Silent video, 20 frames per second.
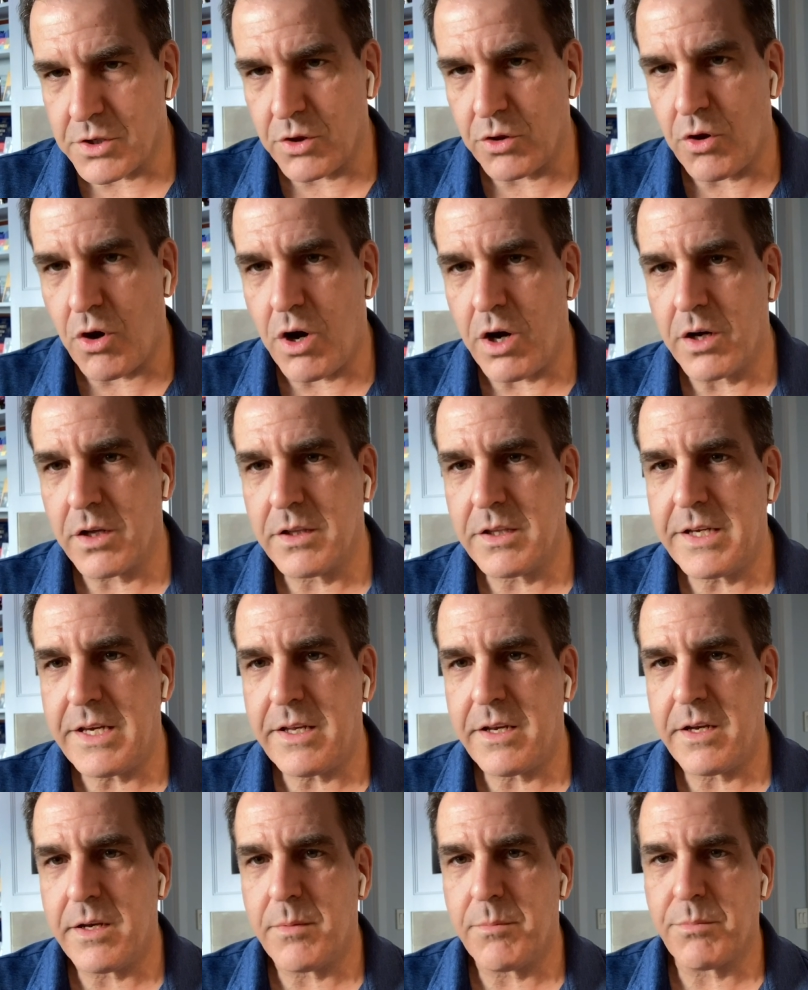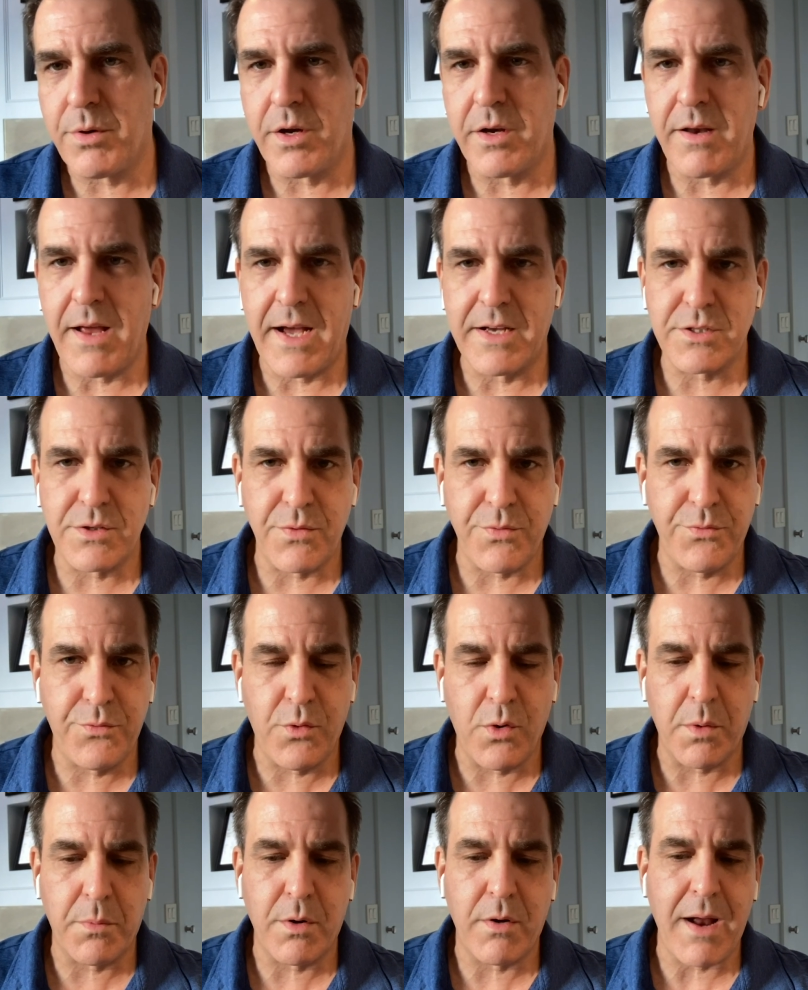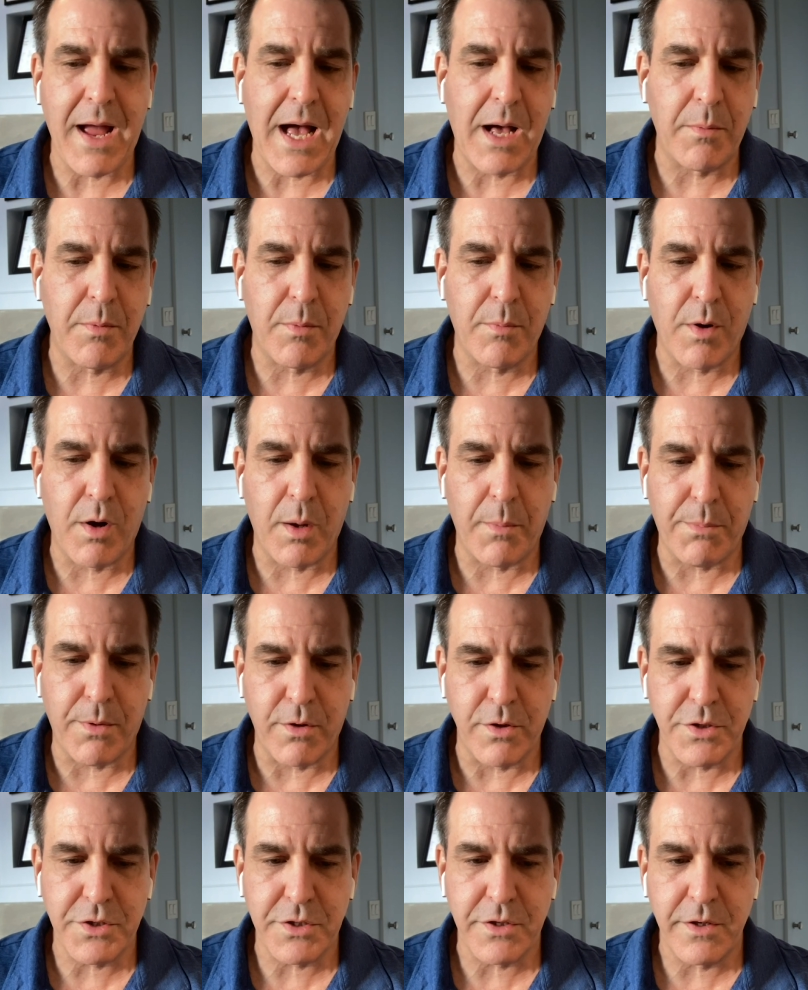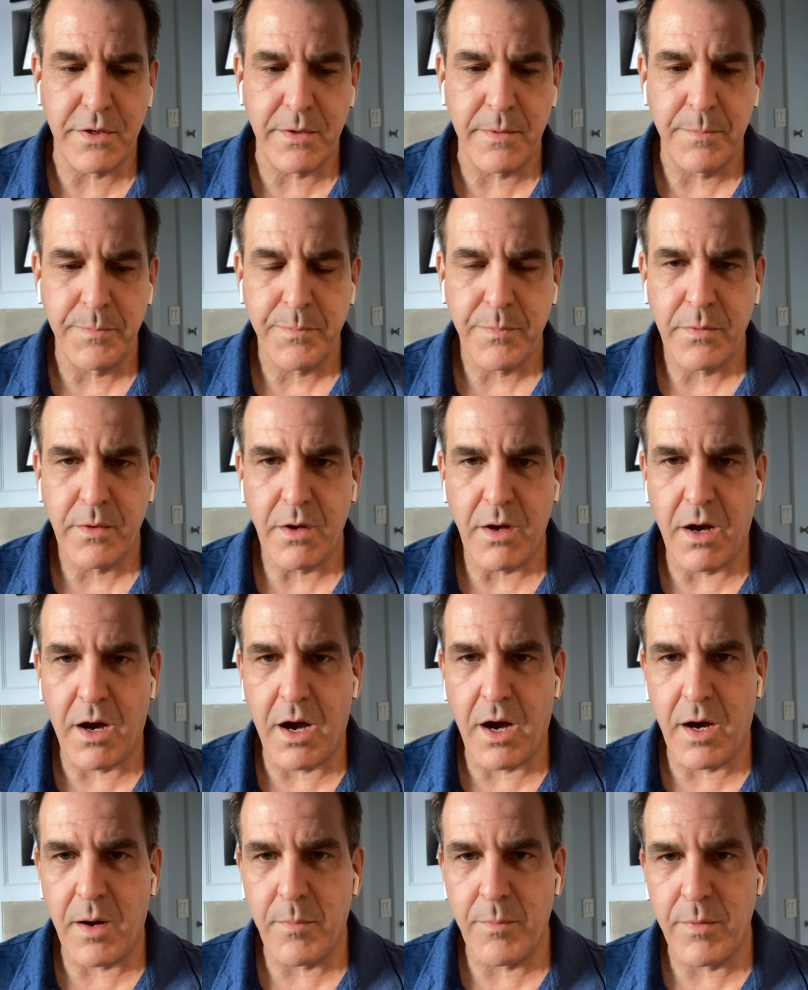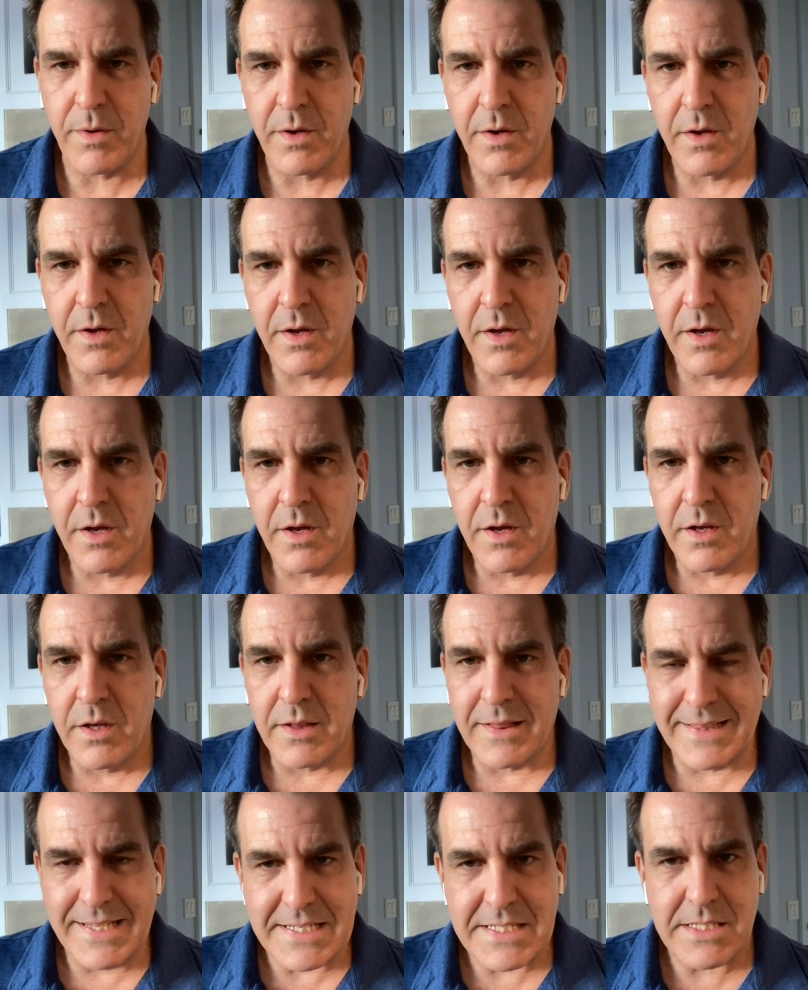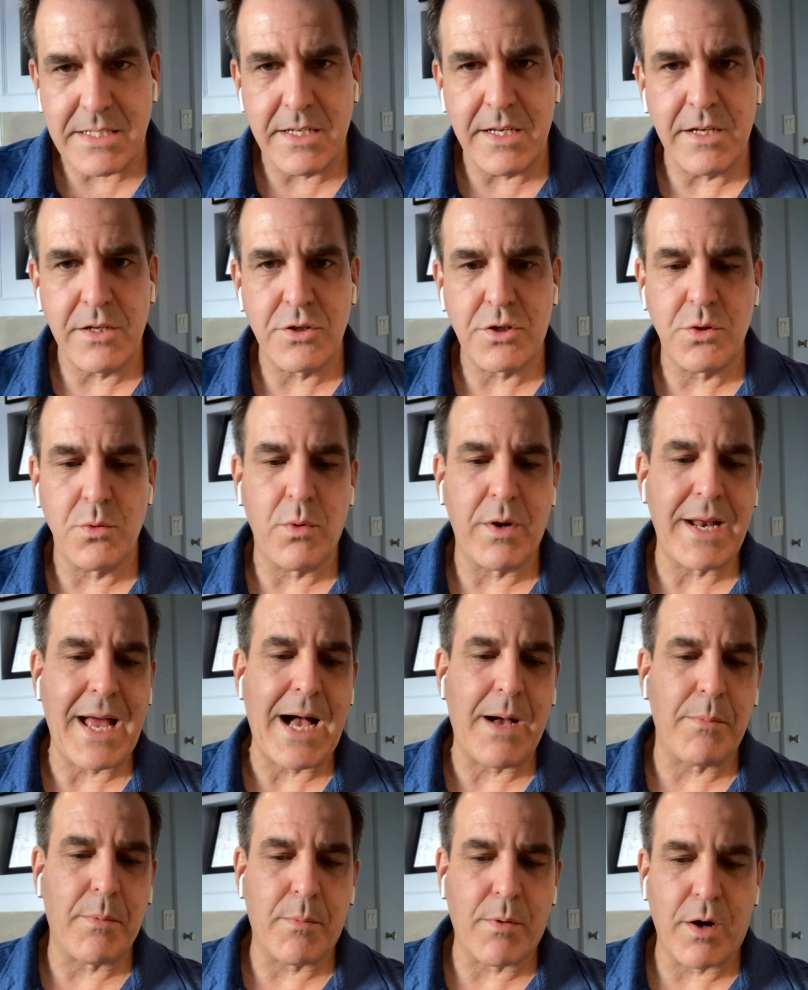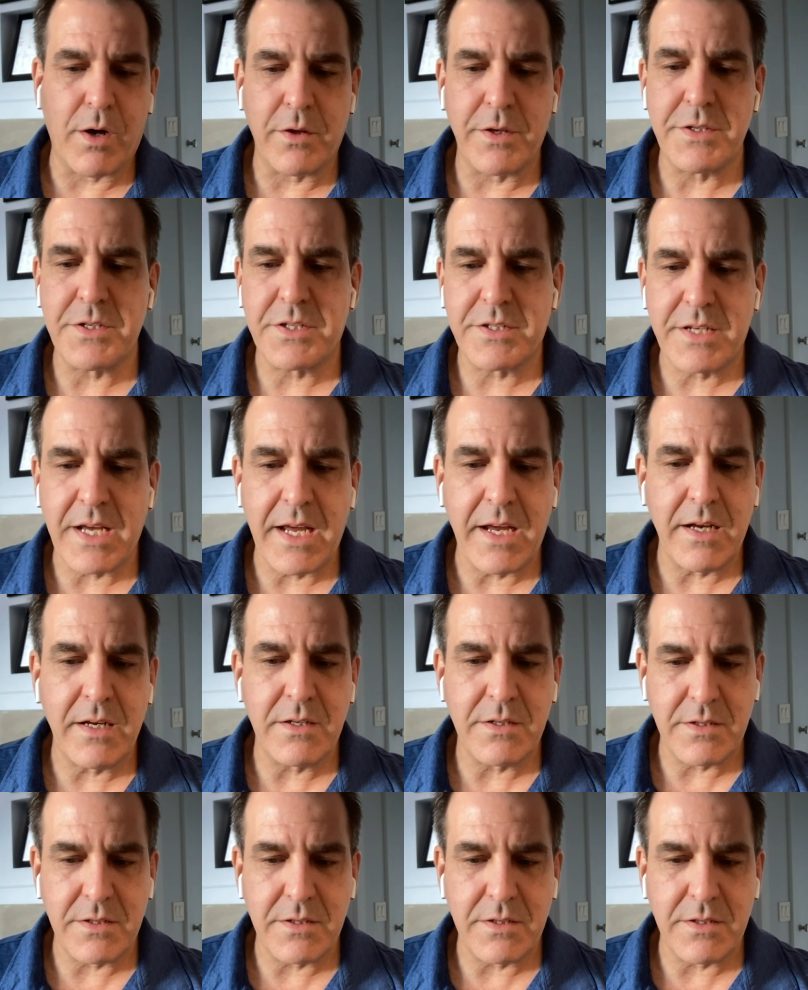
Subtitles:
a long lead in, but as a former Albemarle person, listening to what Albemarle is saying